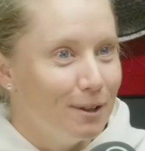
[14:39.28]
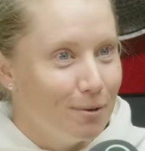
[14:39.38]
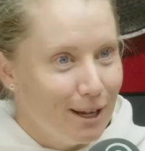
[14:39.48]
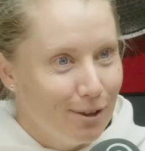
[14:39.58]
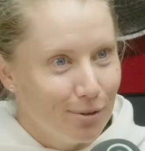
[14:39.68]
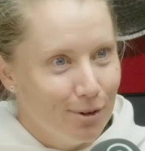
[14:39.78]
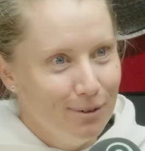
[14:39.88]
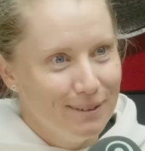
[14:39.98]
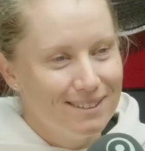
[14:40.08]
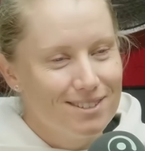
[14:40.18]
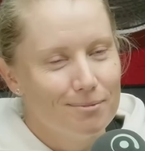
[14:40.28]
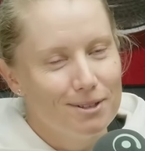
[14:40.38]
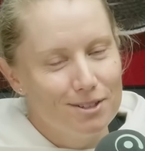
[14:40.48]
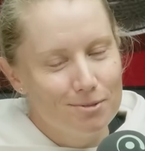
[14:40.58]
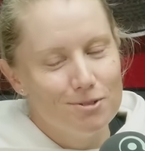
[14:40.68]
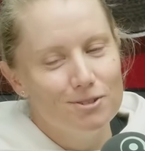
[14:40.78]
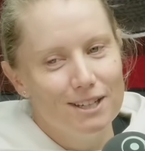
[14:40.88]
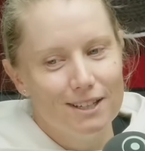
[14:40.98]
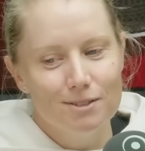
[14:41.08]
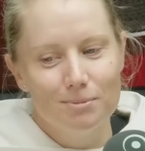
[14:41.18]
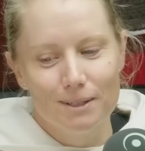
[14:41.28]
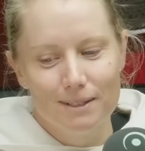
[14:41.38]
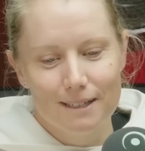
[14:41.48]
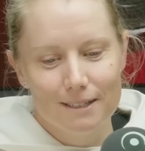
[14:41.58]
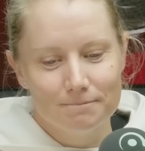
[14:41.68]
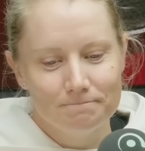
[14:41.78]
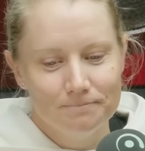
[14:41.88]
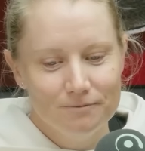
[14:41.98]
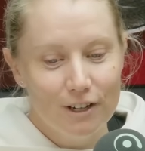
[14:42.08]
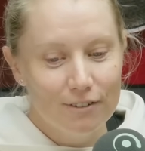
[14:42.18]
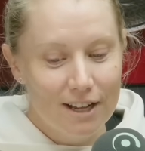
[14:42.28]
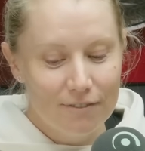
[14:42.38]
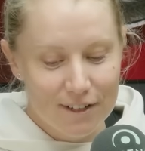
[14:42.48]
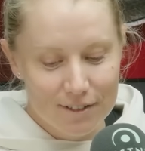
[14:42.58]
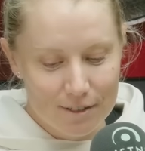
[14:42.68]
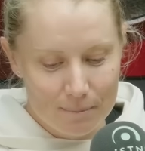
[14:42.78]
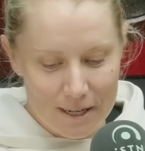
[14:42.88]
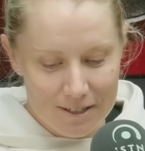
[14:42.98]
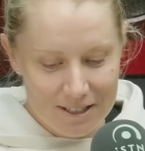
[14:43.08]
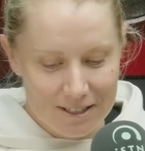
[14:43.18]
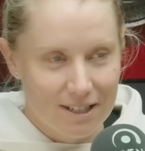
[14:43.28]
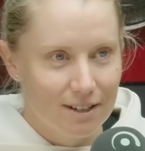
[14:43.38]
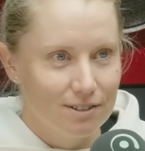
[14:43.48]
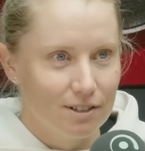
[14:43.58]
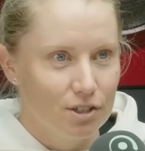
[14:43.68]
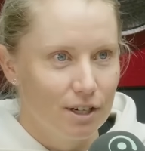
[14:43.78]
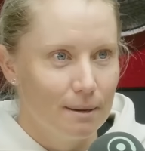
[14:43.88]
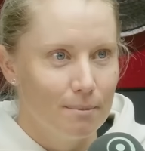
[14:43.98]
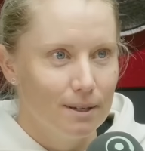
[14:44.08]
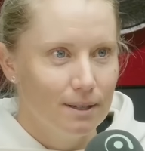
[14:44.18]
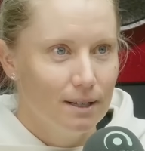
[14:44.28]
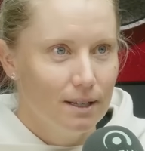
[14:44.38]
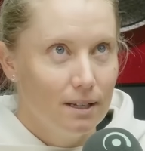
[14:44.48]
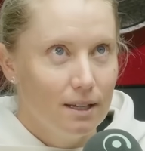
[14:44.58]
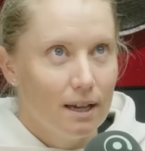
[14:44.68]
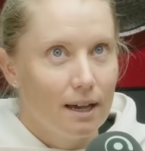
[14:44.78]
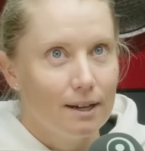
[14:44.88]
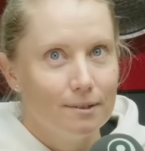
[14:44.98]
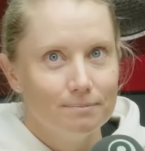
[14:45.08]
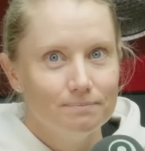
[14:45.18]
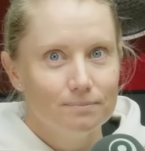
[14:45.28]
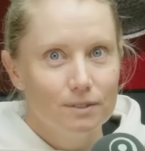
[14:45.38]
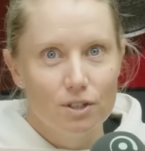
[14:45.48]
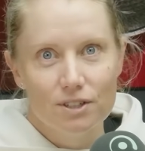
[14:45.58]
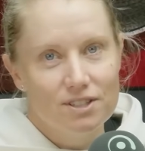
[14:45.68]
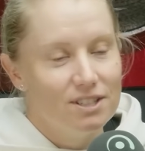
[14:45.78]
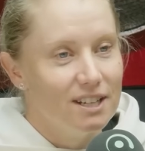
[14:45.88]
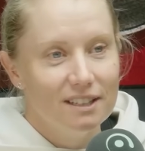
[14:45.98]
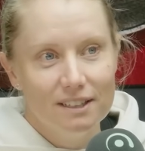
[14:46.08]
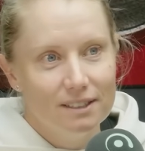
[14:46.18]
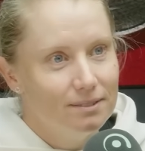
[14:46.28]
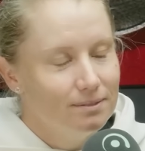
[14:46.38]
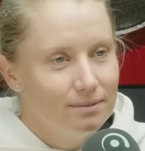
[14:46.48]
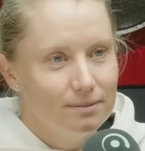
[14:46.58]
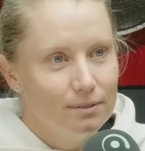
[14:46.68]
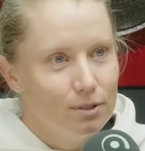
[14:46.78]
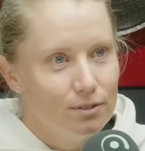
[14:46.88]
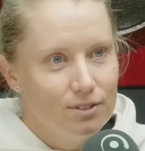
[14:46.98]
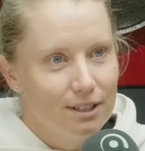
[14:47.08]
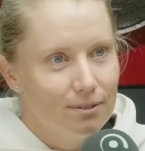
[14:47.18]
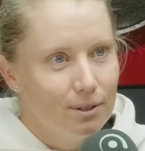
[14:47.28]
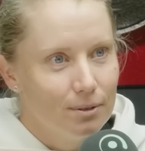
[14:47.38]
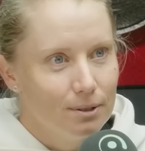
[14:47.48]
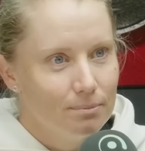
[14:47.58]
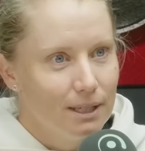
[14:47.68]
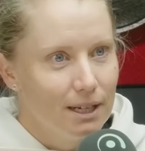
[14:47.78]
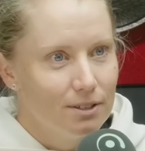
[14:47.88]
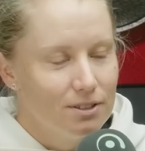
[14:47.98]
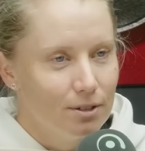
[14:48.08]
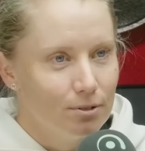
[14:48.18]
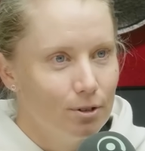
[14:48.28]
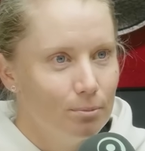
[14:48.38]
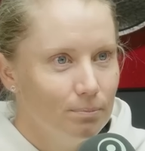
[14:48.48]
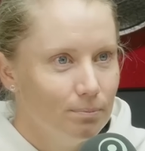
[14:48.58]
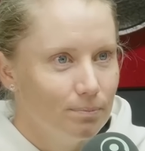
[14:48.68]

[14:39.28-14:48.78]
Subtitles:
on the way through in some of the small towns, but 5.5 hours on a bus, 6 hours on a train, but got us to Delhi, and all of a sudden we were in our hotel room